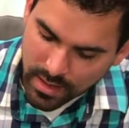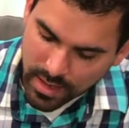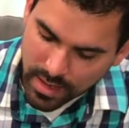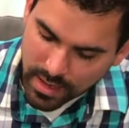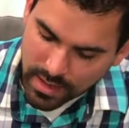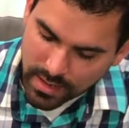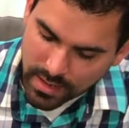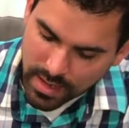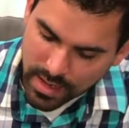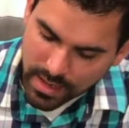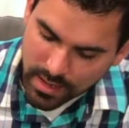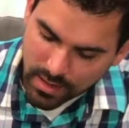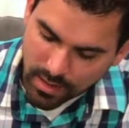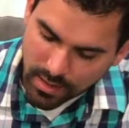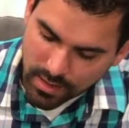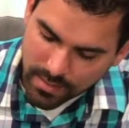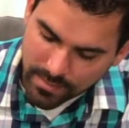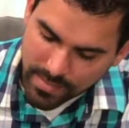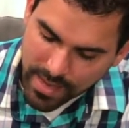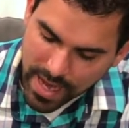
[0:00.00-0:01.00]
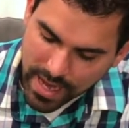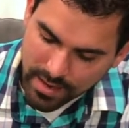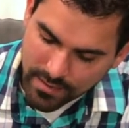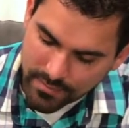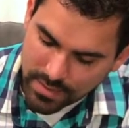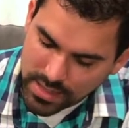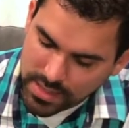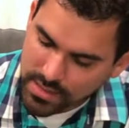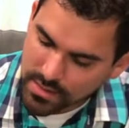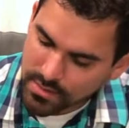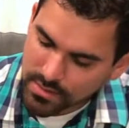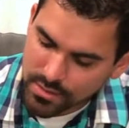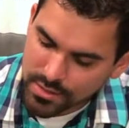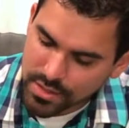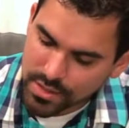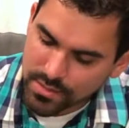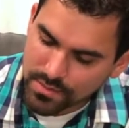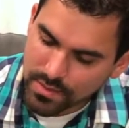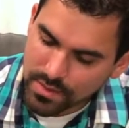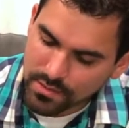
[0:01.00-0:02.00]
And then on the back of it,
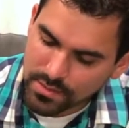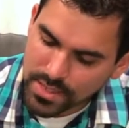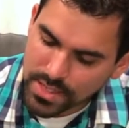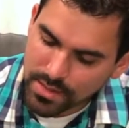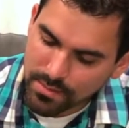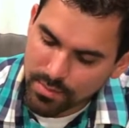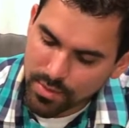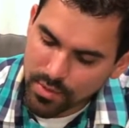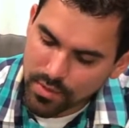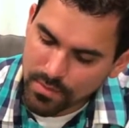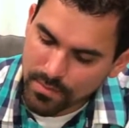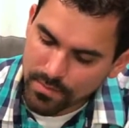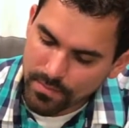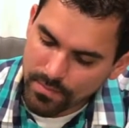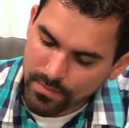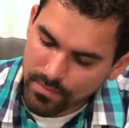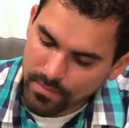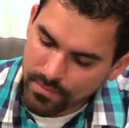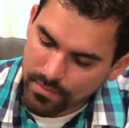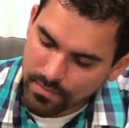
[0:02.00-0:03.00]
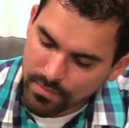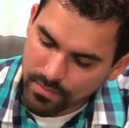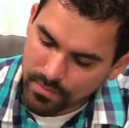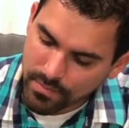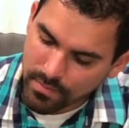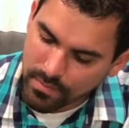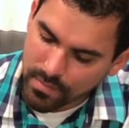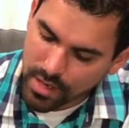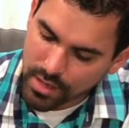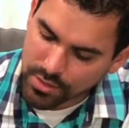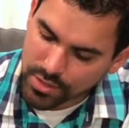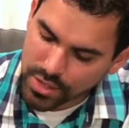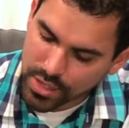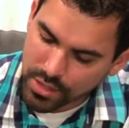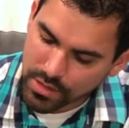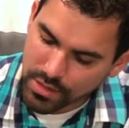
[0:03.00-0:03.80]
just real simple, I'll show